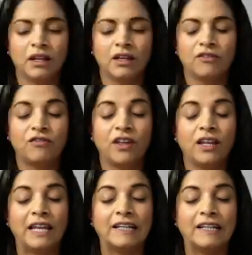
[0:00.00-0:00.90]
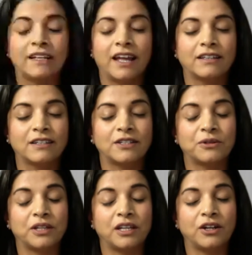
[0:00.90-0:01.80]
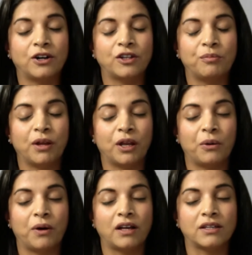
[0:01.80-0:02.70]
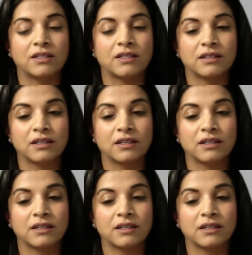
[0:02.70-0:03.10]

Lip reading: feeling connected to the earth below us,